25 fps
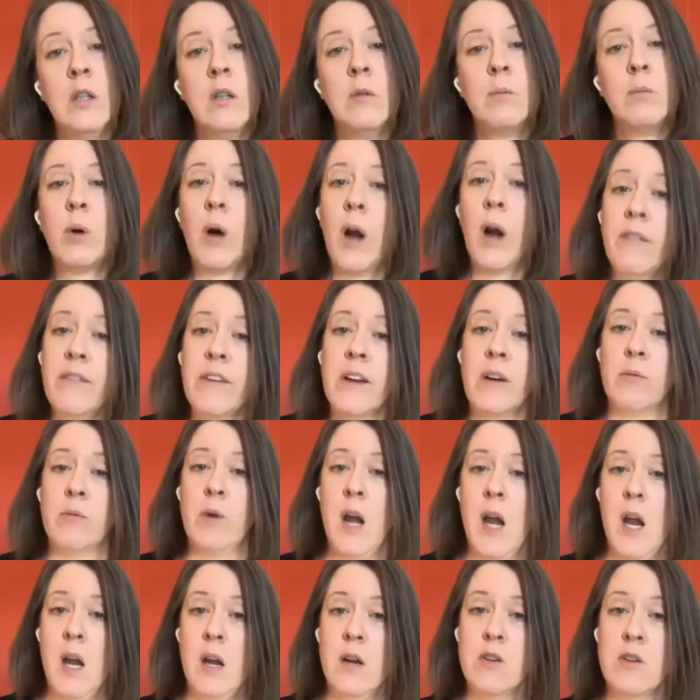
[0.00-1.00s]
profit
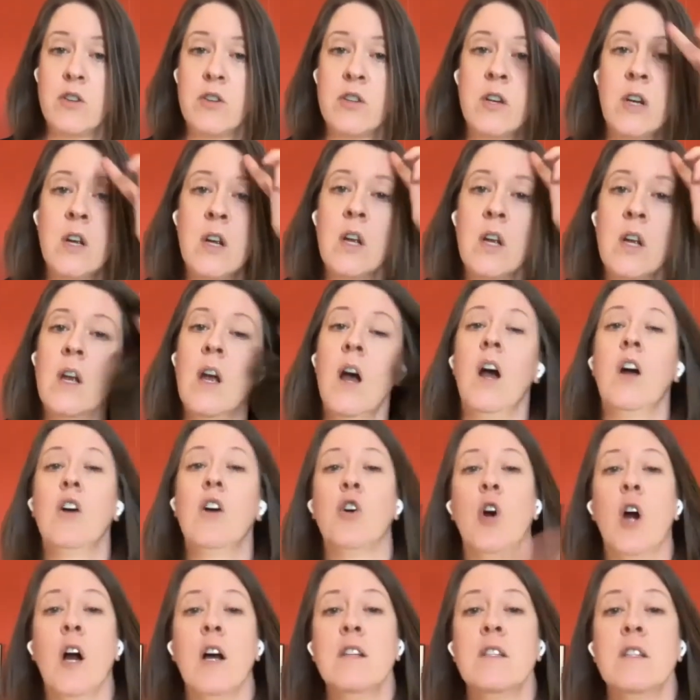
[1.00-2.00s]
range
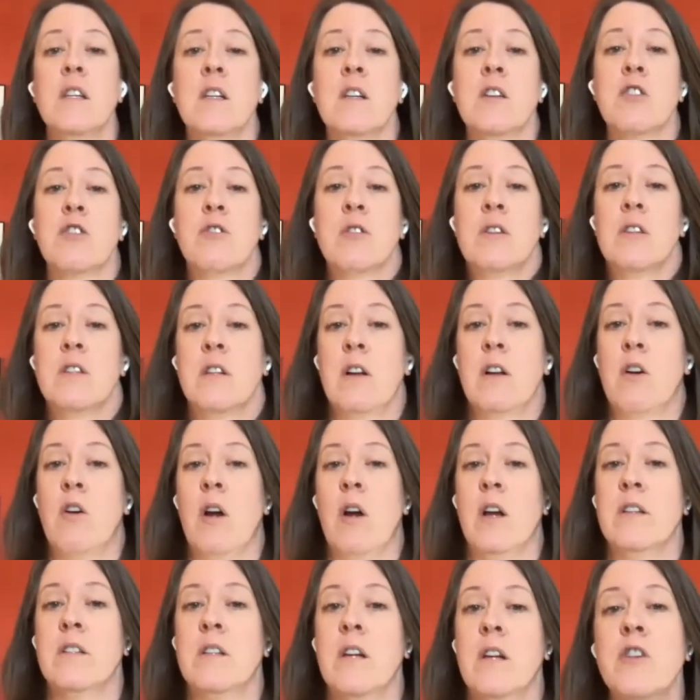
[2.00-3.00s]
across industries and
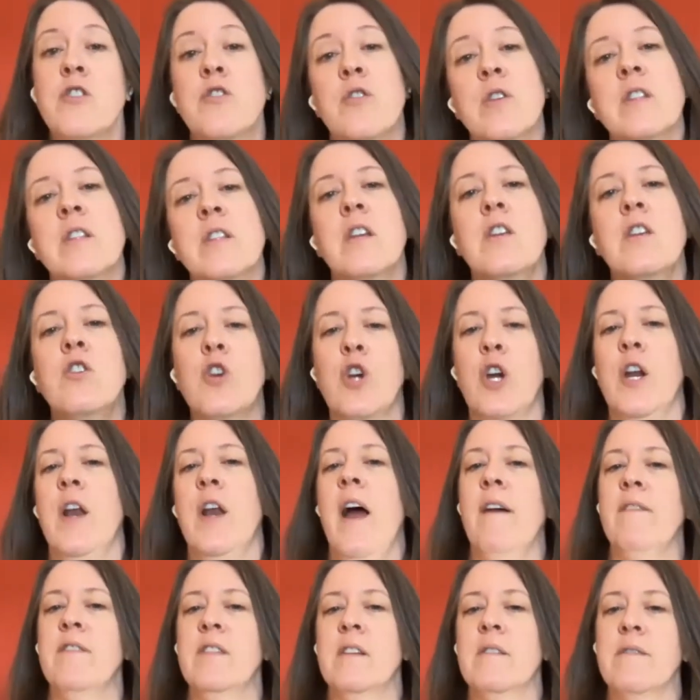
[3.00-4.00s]
across countries, and you could
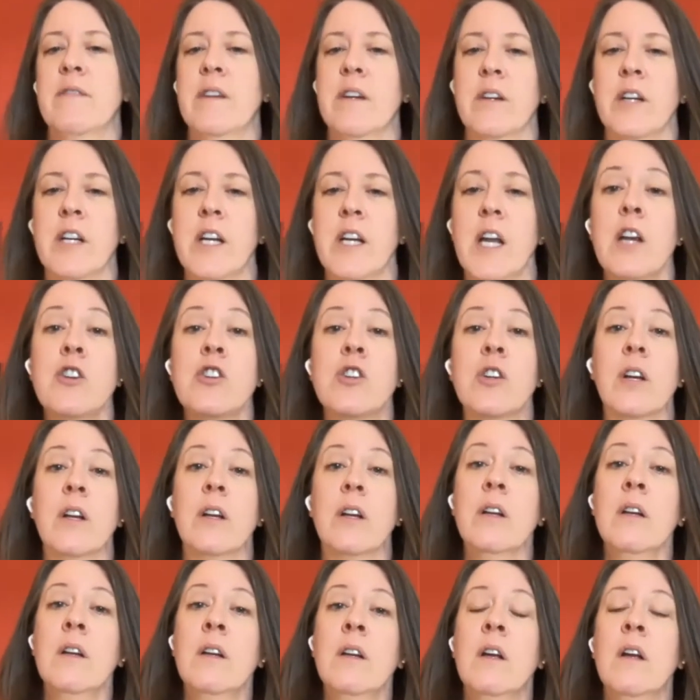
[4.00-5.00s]
have some variation.